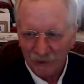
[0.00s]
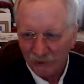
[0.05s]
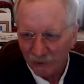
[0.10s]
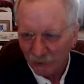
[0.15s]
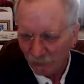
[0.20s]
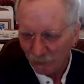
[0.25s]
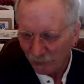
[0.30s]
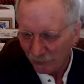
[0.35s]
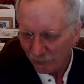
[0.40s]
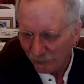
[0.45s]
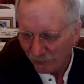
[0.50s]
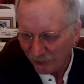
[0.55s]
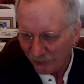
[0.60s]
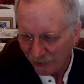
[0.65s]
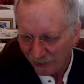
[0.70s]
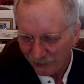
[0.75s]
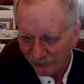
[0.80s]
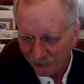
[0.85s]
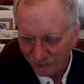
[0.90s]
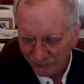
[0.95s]
I appreciate
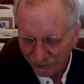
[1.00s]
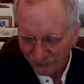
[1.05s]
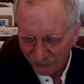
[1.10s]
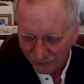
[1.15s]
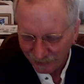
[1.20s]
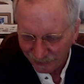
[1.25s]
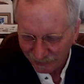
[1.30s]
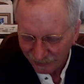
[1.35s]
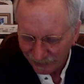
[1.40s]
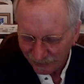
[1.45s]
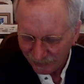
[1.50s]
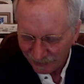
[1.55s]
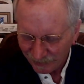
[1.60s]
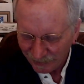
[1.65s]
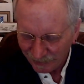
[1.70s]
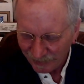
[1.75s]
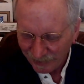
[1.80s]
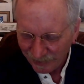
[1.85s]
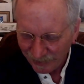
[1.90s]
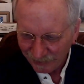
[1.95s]
it.
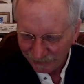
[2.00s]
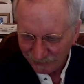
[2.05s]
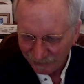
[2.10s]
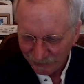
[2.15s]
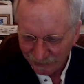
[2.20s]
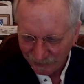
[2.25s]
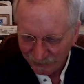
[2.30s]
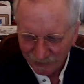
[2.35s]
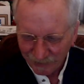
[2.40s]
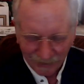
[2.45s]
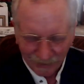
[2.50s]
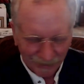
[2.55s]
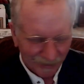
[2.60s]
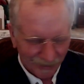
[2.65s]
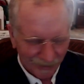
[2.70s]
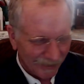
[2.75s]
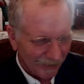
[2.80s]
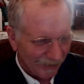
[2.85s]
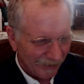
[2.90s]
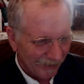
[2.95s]
Yeah, it's just
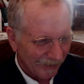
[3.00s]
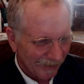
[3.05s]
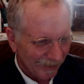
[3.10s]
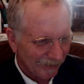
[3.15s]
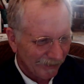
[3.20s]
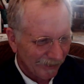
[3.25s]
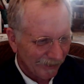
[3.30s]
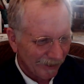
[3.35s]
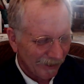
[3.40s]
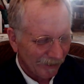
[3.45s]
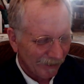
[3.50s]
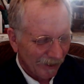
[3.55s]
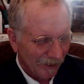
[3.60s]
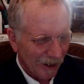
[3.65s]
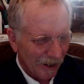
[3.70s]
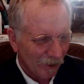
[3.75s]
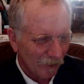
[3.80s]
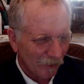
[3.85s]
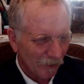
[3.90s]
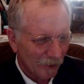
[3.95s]
like I said, I
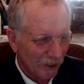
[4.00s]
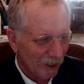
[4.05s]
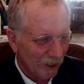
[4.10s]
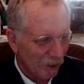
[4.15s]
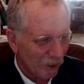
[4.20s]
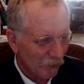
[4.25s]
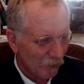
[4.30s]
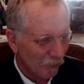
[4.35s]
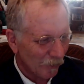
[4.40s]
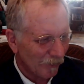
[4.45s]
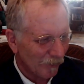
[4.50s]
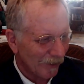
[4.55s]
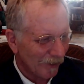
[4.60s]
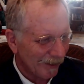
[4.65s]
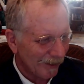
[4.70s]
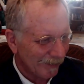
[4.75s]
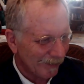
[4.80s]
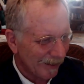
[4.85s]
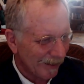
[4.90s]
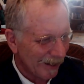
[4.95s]
don't think Heath was a
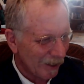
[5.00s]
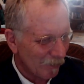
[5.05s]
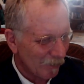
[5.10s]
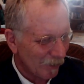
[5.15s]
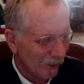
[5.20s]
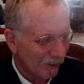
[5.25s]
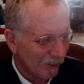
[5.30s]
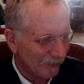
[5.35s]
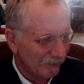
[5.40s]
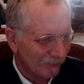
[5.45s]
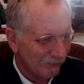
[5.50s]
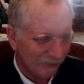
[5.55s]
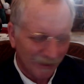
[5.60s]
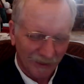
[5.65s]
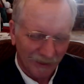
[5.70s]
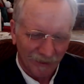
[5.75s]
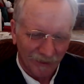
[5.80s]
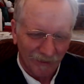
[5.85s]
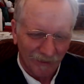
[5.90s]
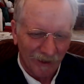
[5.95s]
nice guy, but I
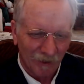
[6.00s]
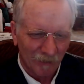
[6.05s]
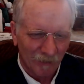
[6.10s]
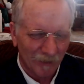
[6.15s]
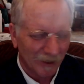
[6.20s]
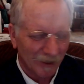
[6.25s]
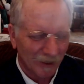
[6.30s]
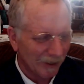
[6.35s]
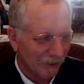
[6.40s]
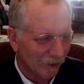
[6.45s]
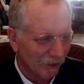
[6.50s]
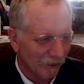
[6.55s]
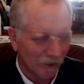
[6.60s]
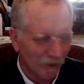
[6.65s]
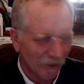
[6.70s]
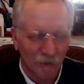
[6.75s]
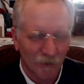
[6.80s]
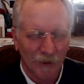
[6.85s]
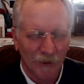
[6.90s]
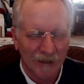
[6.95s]
don't think he
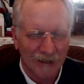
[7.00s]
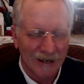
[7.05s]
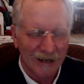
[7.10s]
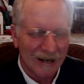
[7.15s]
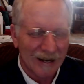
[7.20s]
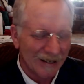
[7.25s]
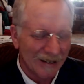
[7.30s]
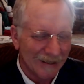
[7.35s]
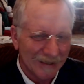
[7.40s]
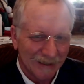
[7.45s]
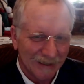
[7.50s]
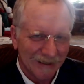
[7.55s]
deserved what he got.